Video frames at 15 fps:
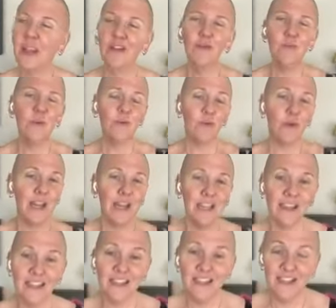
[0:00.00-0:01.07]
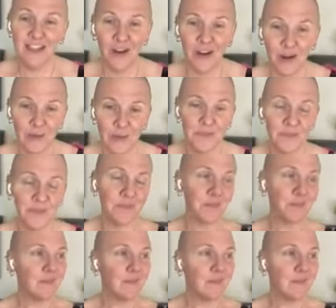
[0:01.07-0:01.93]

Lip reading: I remember when I enlisted in the Army,